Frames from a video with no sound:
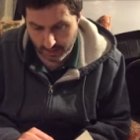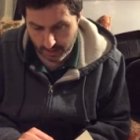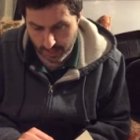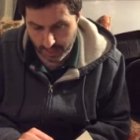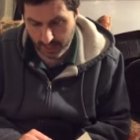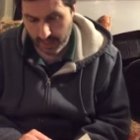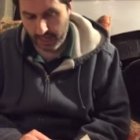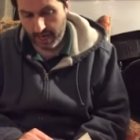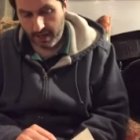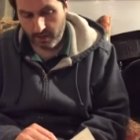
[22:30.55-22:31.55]
That night,
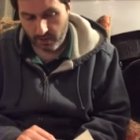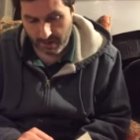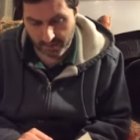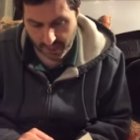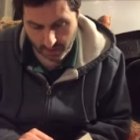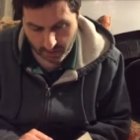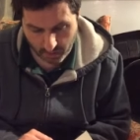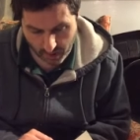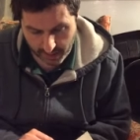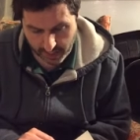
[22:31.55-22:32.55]
I had a dream that I was
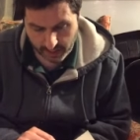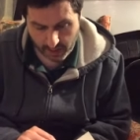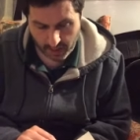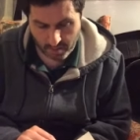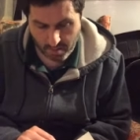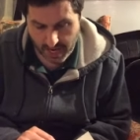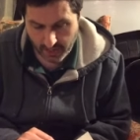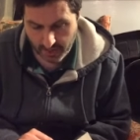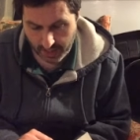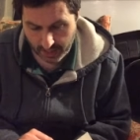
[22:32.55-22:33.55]
walking along a
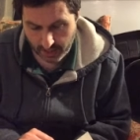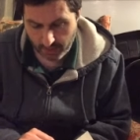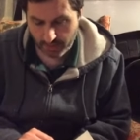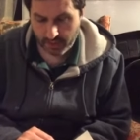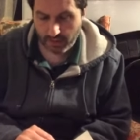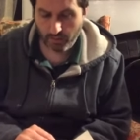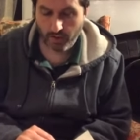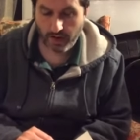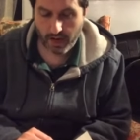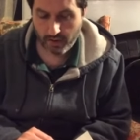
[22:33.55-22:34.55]
beach next to a
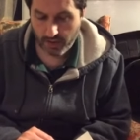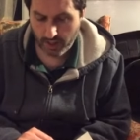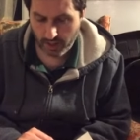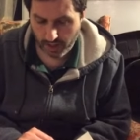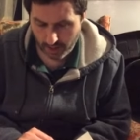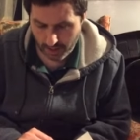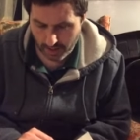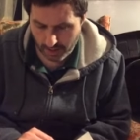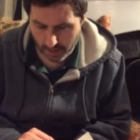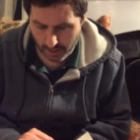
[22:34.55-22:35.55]
silvery ocean.
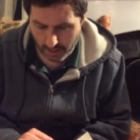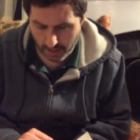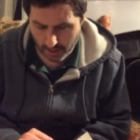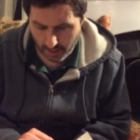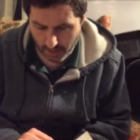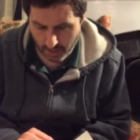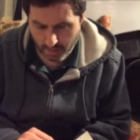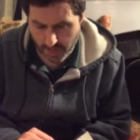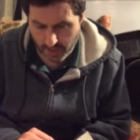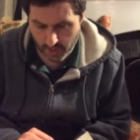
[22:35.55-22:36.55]
I saw a
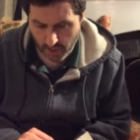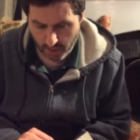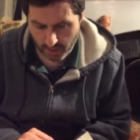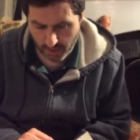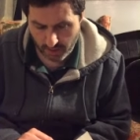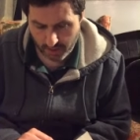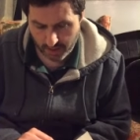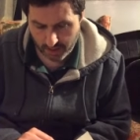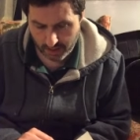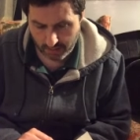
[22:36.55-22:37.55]
beachcomber who
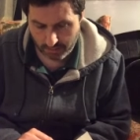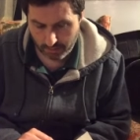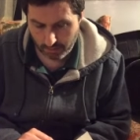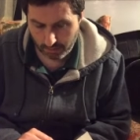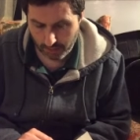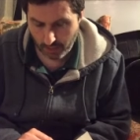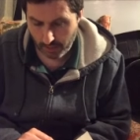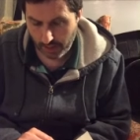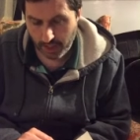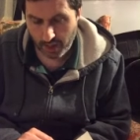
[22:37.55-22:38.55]
was
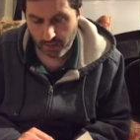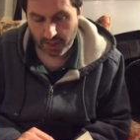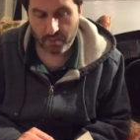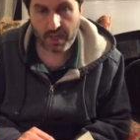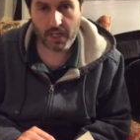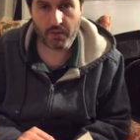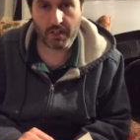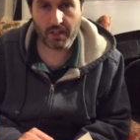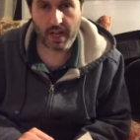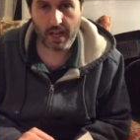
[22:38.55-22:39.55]
literally combing the beach
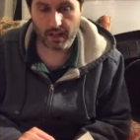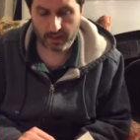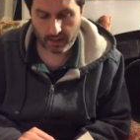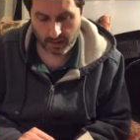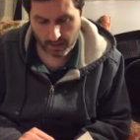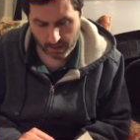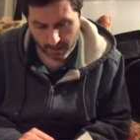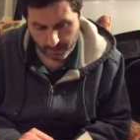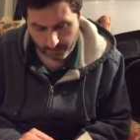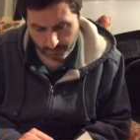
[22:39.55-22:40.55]
with his hands.
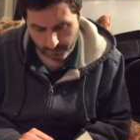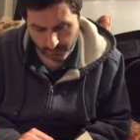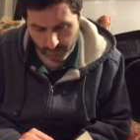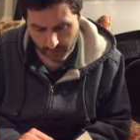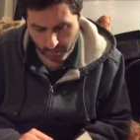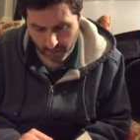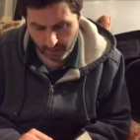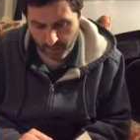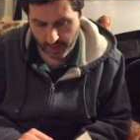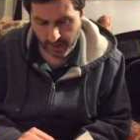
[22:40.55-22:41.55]
A big
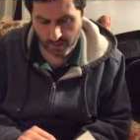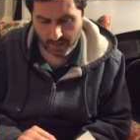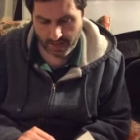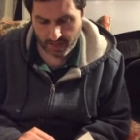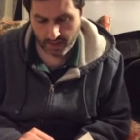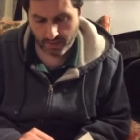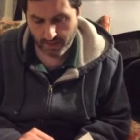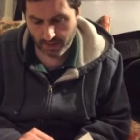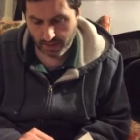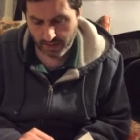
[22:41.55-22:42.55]
figure bent
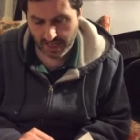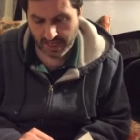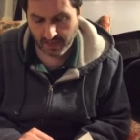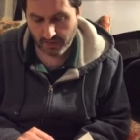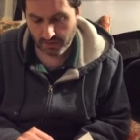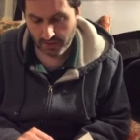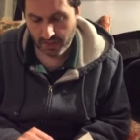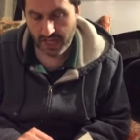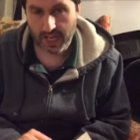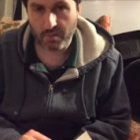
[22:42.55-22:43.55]
over and digging through the
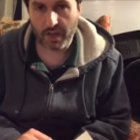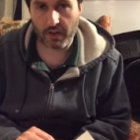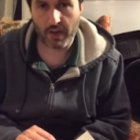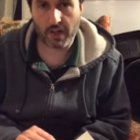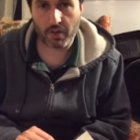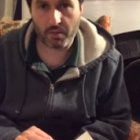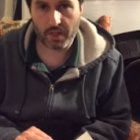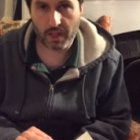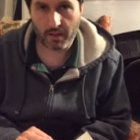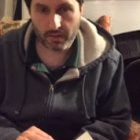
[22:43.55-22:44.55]
sand, muttering to
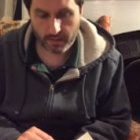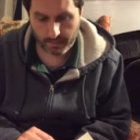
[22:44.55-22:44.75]
himself.